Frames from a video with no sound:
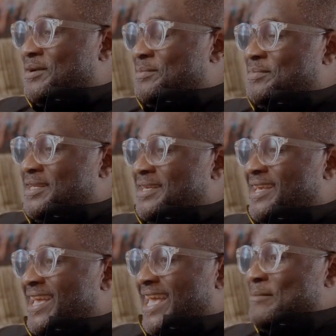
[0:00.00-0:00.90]
probably
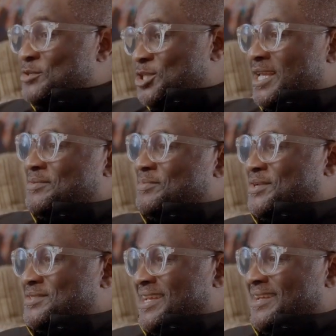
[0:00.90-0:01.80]
M-shaped
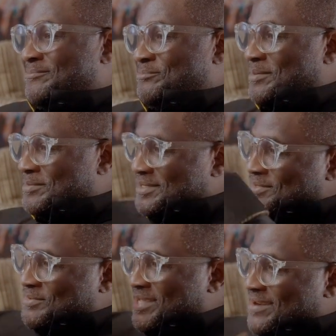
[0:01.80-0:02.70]
because there are probably
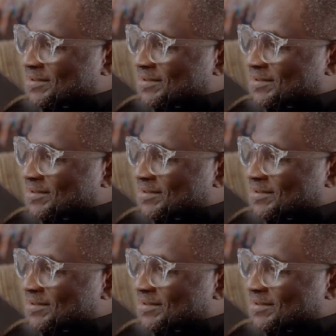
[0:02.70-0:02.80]
3